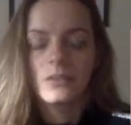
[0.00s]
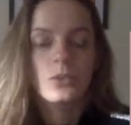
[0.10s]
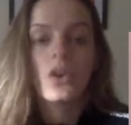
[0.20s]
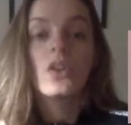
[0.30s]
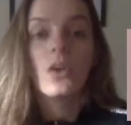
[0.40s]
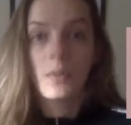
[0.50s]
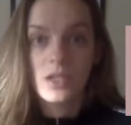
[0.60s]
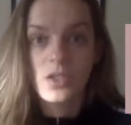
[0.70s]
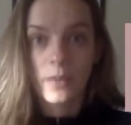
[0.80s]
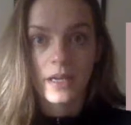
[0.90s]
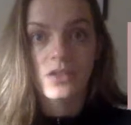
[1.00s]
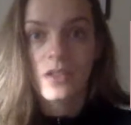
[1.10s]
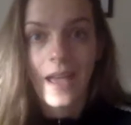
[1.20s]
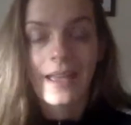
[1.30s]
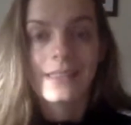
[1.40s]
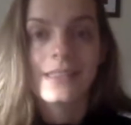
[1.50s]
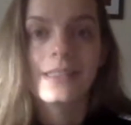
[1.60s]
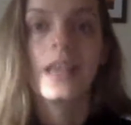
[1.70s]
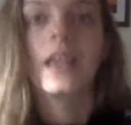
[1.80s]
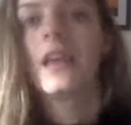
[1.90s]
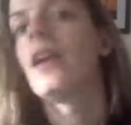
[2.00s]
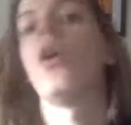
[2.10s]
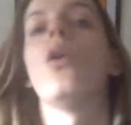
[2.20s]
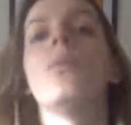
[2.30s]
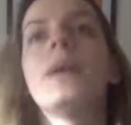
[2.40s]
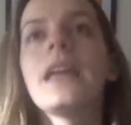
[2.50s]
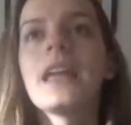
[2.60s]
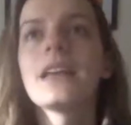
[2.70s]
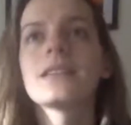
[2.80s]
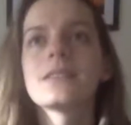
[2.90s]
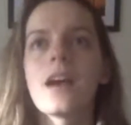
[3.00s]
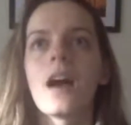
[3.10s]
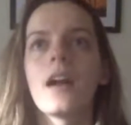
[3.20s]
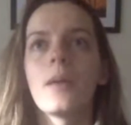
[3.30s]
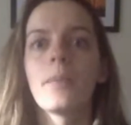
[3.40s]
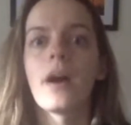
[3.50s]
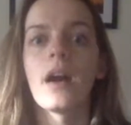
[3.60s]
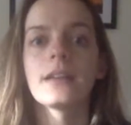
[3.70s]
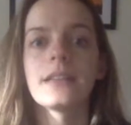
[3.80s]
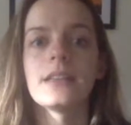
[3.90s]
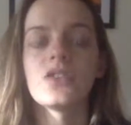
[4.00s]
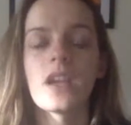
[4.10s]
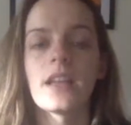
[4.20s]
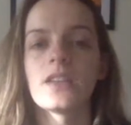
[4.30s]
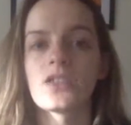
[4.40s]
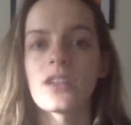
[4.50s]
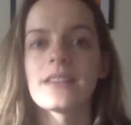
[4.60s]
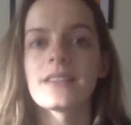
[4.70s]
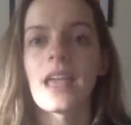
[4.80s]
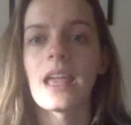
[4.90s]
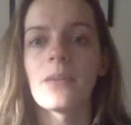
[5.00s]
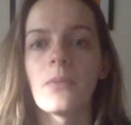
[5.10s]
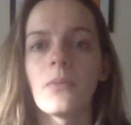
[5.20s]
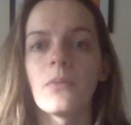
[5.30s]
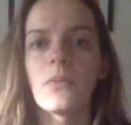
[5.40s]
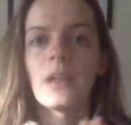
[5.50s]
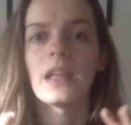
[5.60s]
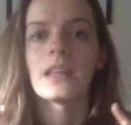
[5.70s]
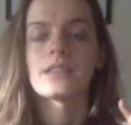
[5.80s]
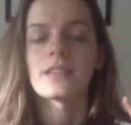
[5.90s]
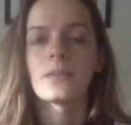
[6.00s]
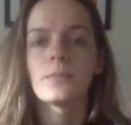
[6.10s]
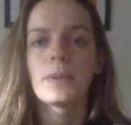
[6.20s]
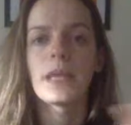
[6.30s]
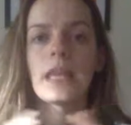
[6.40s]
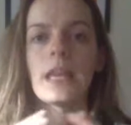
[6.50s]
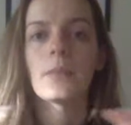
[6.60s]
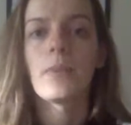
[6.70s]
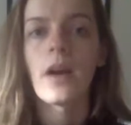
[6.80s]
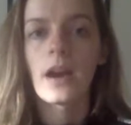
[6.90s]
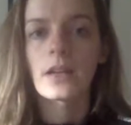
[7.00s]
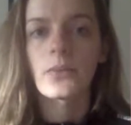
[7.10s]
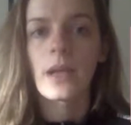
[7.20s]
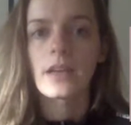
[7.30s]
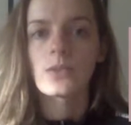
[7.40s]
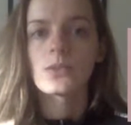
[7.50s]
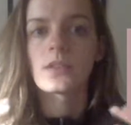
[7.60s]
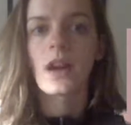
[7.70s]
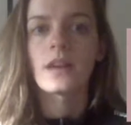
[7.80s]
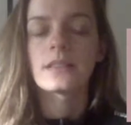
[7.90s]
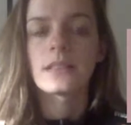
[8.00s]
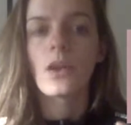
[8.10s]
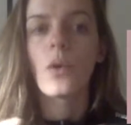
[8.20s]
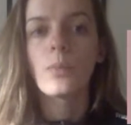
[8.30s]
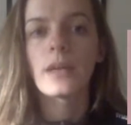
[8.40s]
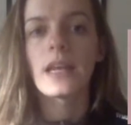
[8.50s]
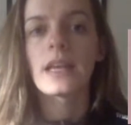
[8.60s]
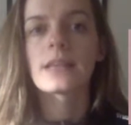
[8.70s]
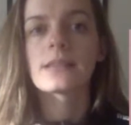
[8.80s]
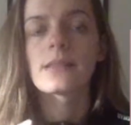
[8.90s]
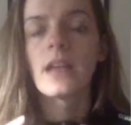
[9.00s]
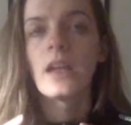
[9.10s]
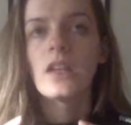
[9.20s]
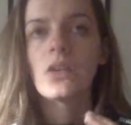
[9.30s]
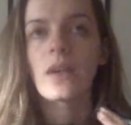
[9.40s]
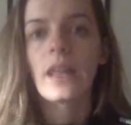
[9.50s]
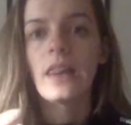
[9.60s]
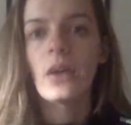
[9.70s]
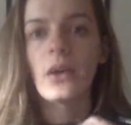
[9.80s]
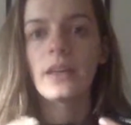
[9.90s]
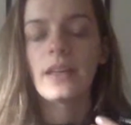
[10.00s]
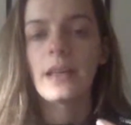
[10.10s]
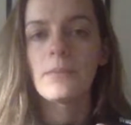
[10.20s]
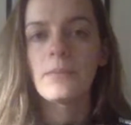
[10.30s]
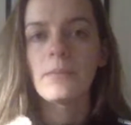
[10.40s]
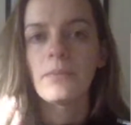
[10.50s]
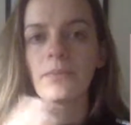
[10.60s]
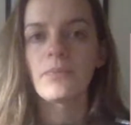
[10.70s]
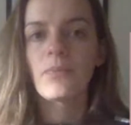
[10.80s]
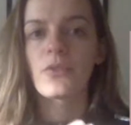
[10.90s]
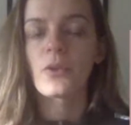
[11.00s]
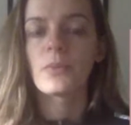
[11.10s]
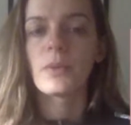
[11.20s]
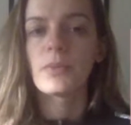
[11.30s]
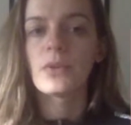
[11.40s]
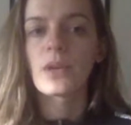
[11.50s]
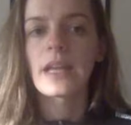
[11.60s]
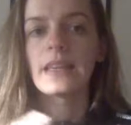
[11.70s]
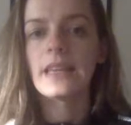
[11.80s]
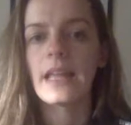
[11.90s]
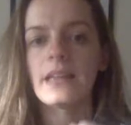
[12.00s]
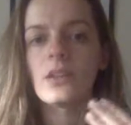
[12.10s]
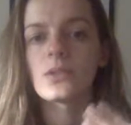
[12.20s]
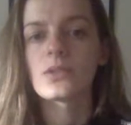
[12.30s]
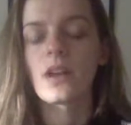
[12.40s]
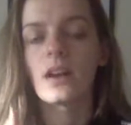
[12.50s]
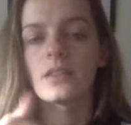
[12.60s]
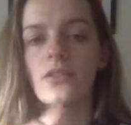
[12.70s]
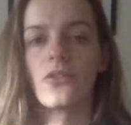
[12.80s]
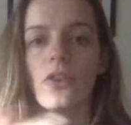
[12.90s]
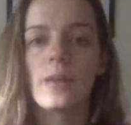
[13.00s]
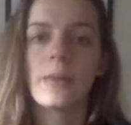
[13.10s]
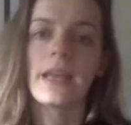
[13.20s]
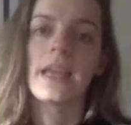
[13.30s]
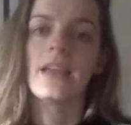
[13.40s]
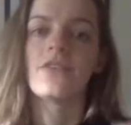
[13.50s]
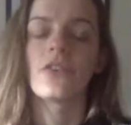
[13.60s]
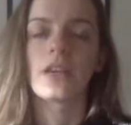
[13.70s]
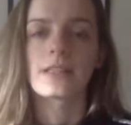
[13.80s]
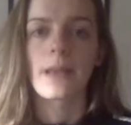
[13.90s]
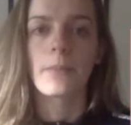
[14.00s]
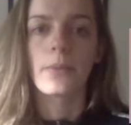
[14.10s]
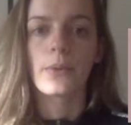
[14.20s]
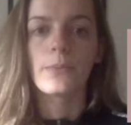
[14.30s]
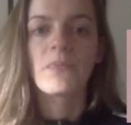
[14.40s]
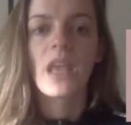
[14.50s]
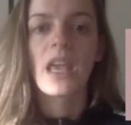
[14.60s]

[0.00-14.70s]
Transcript: don't know much about chess, openings are a part in a chess game. It's the beginning part where you start, and openings, you can learn them from the book, and then you start the free play, for example.